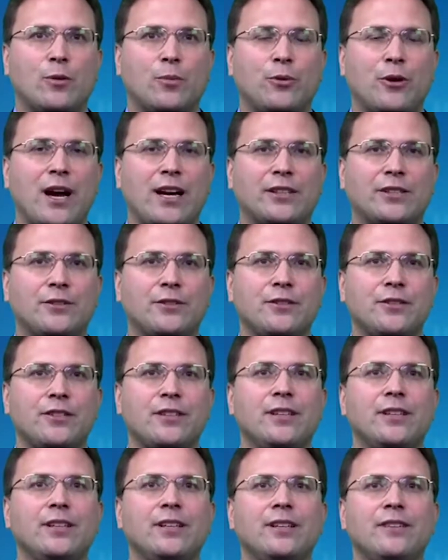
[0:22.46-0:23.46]

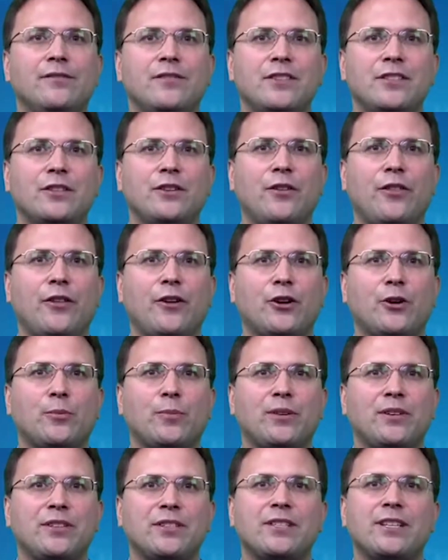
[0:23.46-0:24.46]
chiropractors, physical
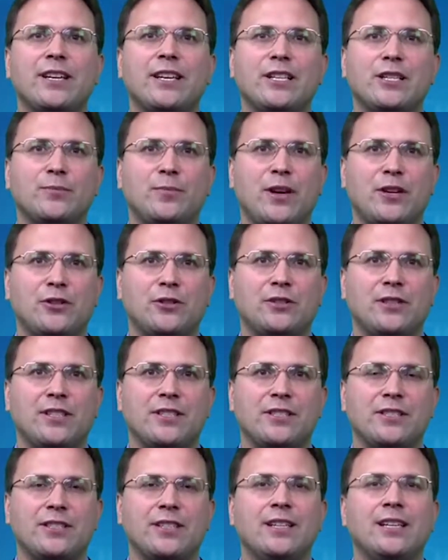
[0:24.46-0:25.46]
therapists, and
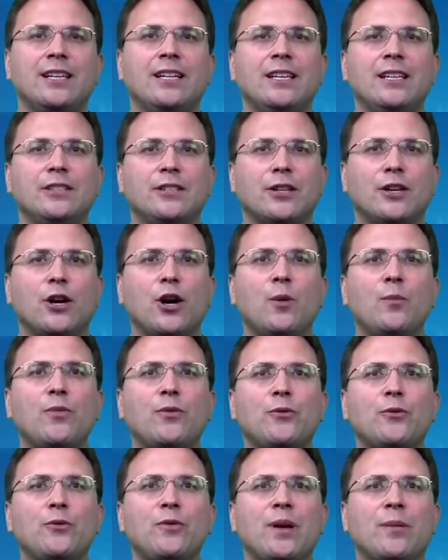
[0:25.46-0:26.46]
specialists, to
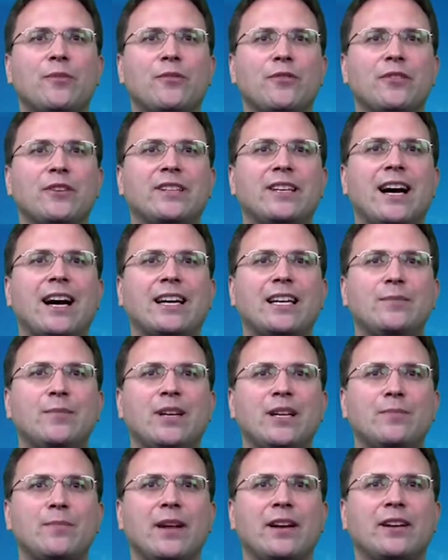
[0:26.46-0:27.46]
comb through them for the
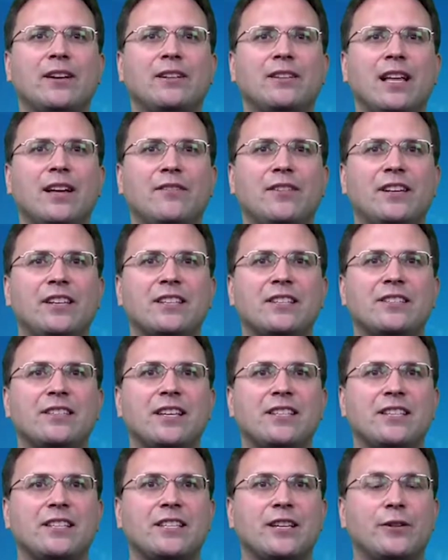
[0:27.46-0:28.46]
documented medical
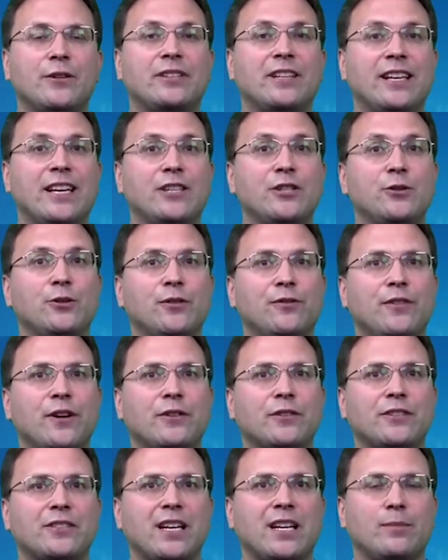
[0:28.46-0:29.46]
evidence necessary to get you
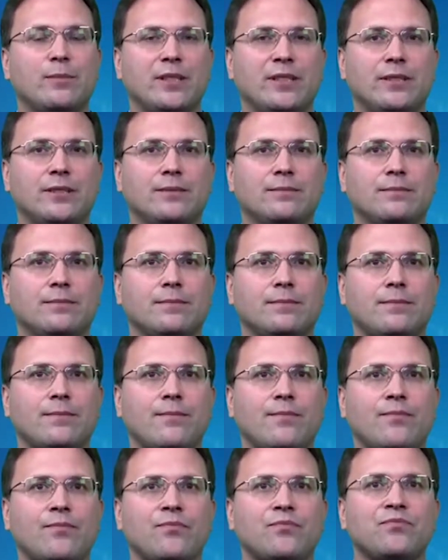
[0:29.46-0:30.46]
a fair settlement.
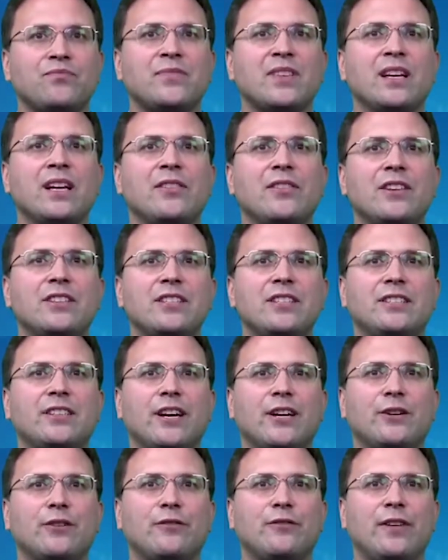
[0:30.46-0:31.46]
This
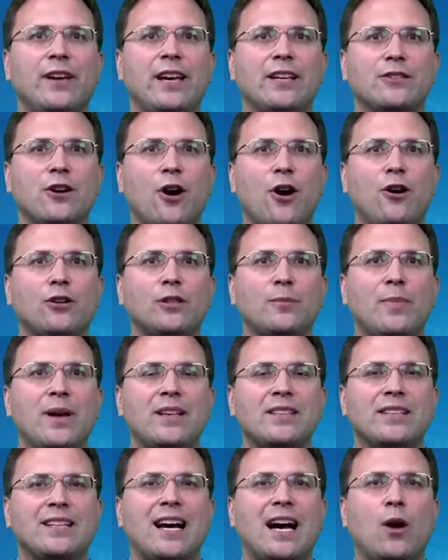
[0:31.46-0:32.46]
entire phase all
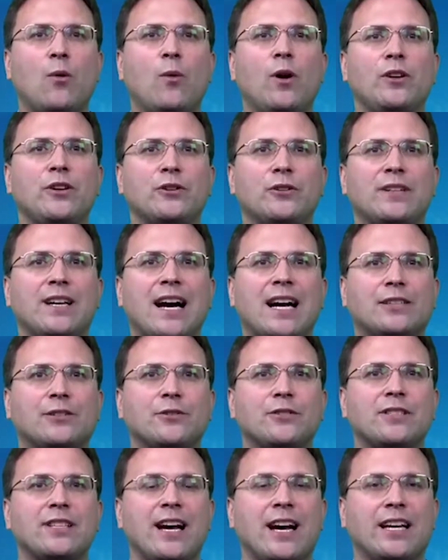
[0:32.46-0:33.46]
depends on how well your
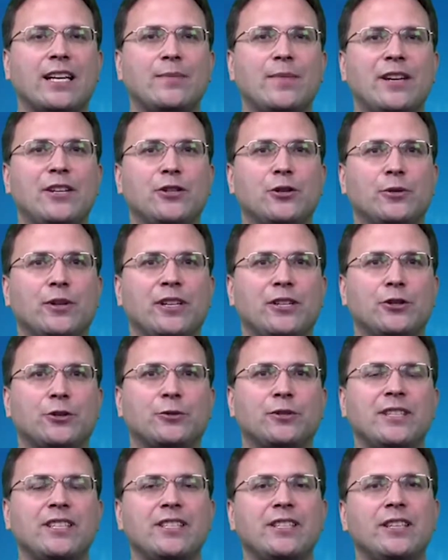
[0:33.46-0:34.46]
doctors documented your
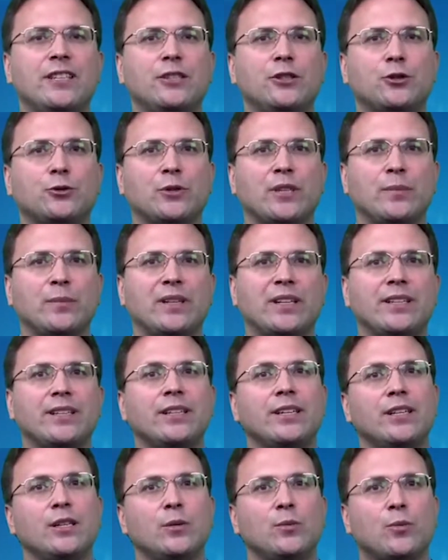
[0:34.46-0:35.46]
injuries,
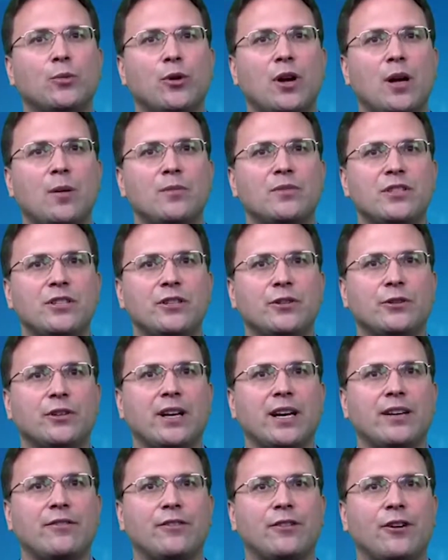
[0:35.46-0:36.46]
treatment, problems
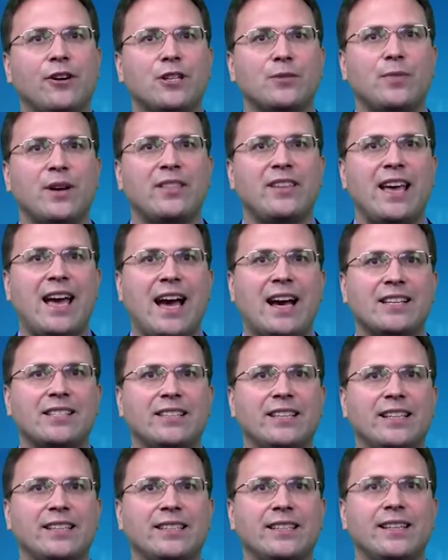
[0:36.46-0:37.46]
in your life caused by the
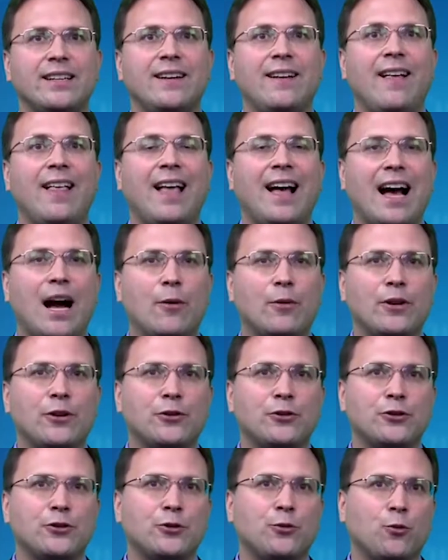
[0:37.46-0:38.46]
accident,
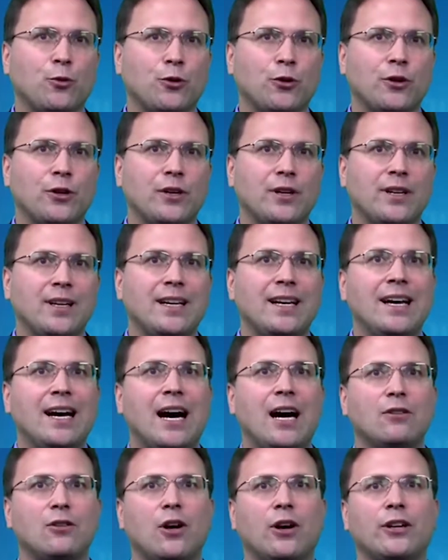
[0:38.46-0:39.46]
how it hurt your work,
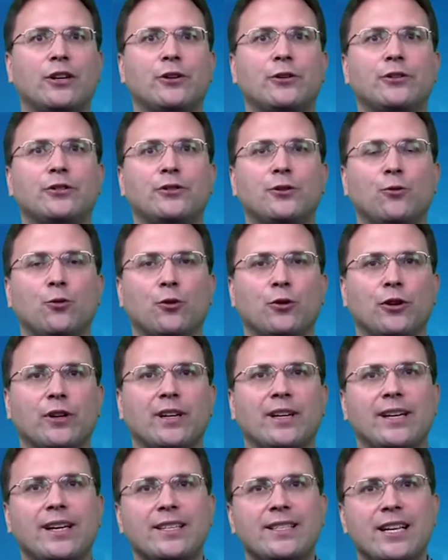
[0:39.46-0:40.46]
how long it hurt to
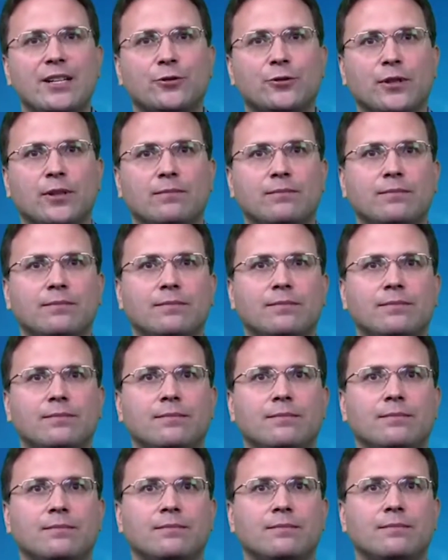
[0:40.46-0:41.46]
work, etc.
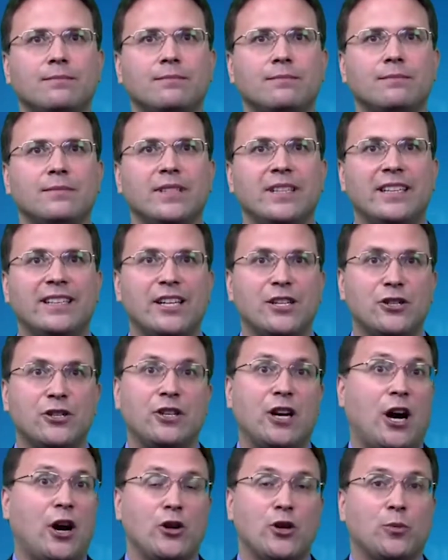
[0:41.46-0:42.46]
In
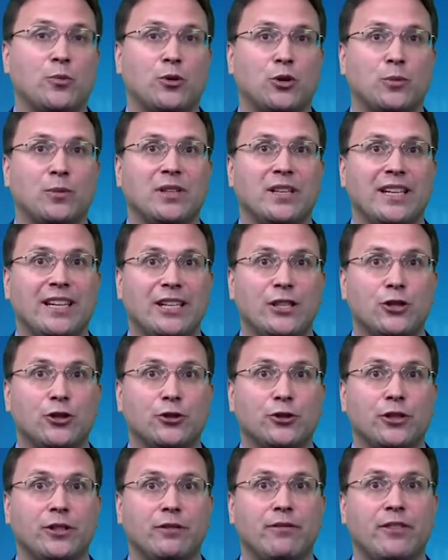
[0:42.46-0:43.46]
addition, are you permanently
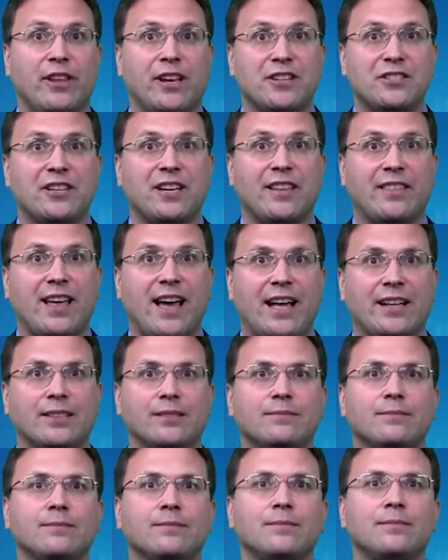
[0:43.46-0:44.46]
injured? Things like
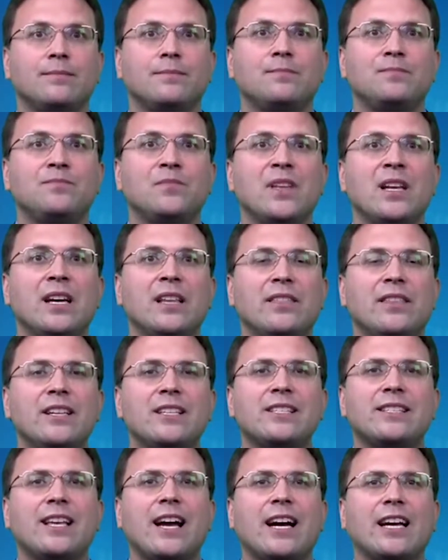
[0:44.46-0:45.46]
that.
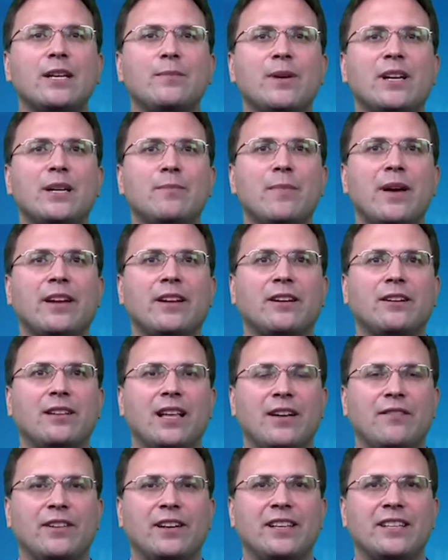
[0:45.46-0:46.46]
This documented
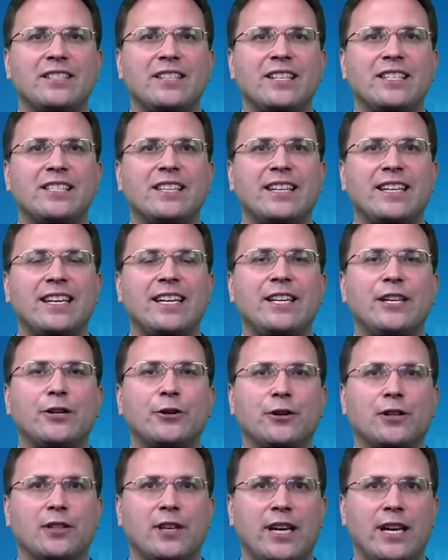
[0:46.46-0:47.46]
medical evidence is the
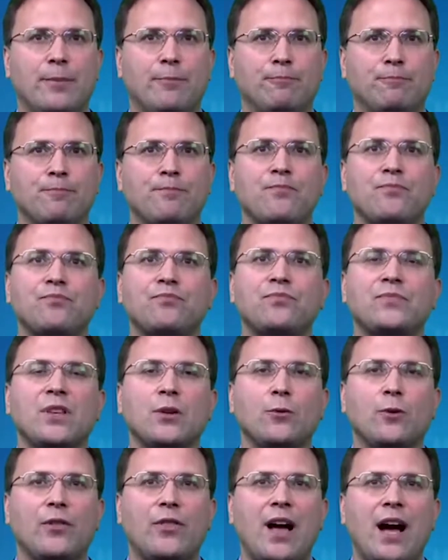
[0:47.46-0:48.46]
key to your claim.
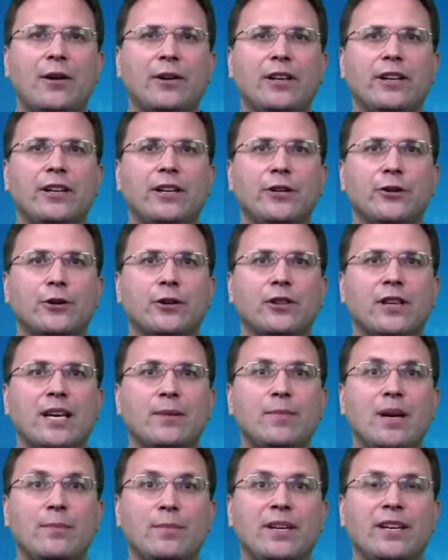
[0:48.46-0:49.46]
Without it, your
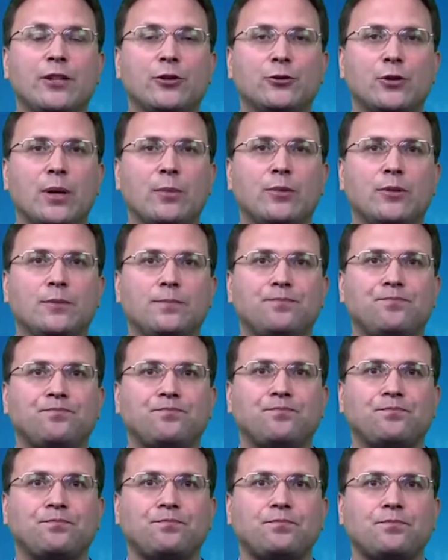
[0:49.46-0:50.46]
claim may be in trouble.
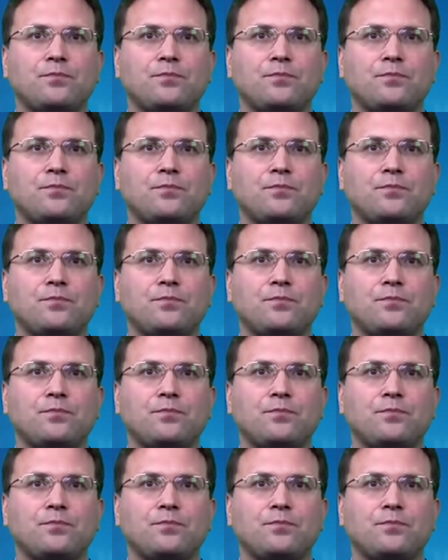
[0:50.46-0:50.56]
